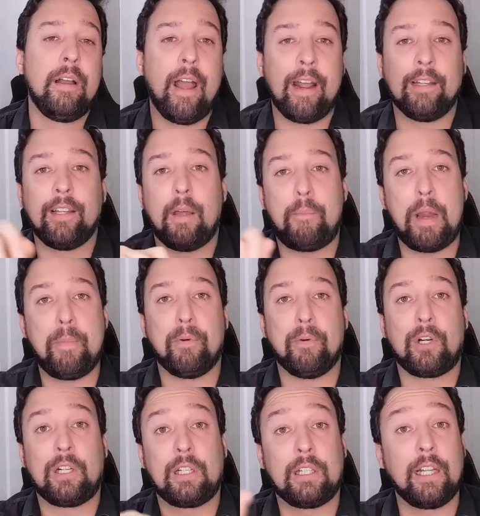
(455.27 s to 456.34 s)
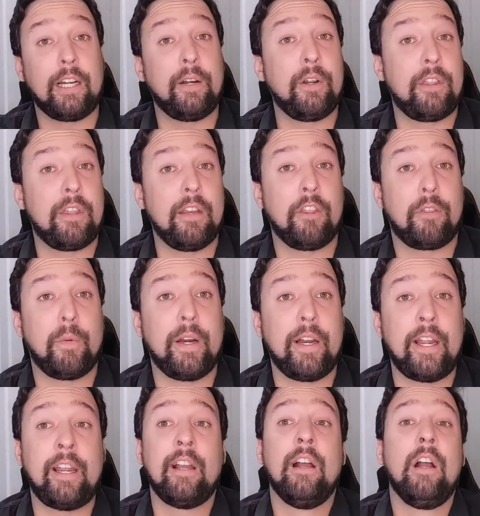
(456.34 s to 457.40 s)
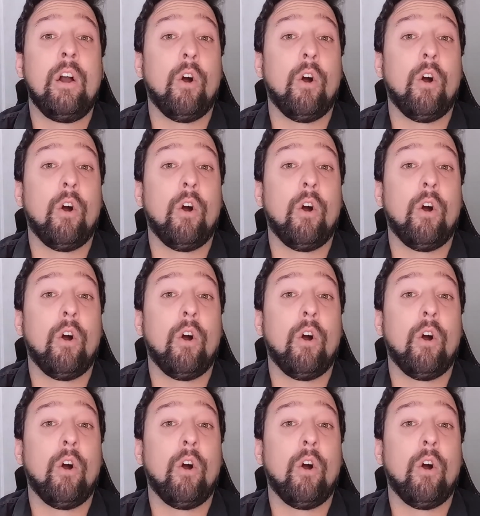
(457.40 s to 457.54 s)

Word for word: and let people click with it in 3D